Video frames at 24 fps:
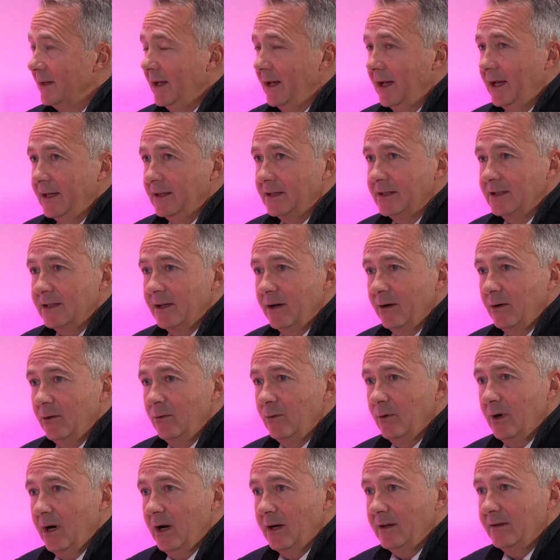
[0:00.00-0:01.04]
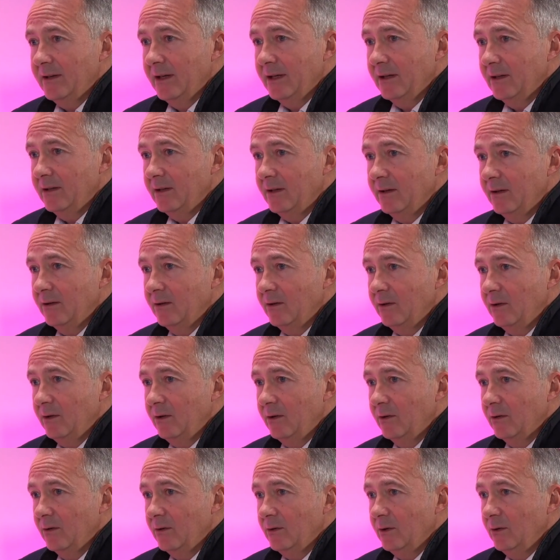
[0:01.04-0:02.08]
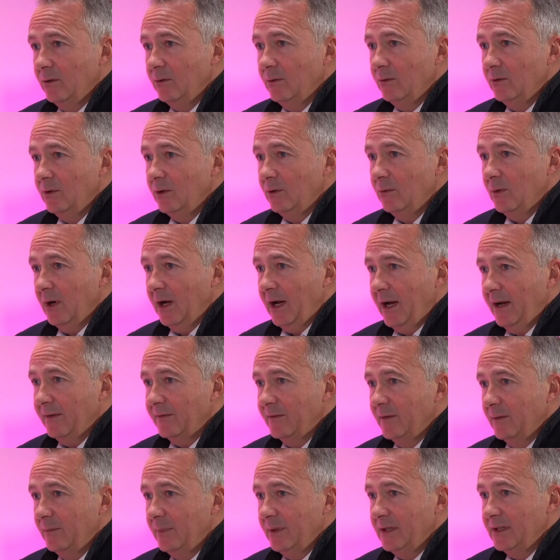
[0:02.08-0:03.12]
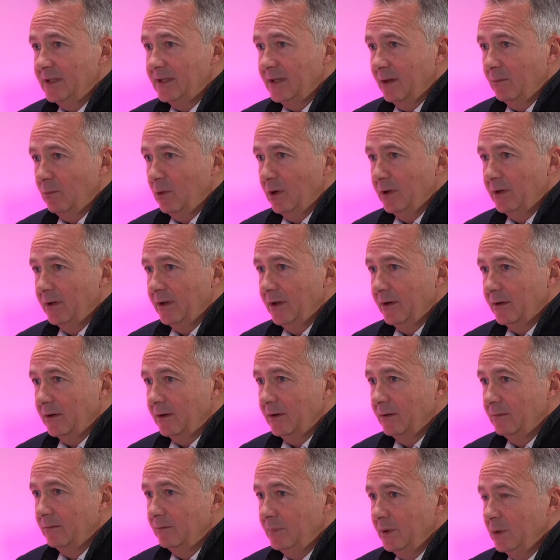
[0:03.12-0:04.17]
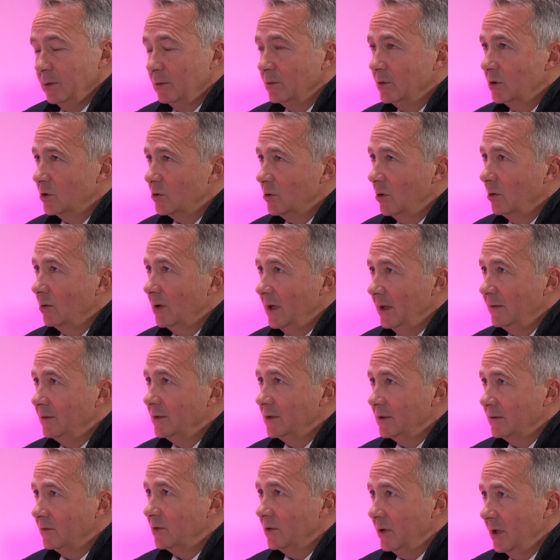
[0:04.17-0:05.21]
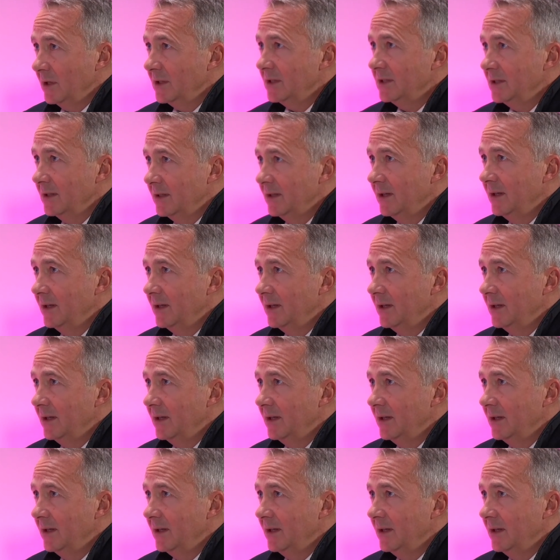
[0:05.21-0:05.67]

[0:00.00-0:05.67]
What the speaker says: And so I think, you have to be someone that can build strong levels of trust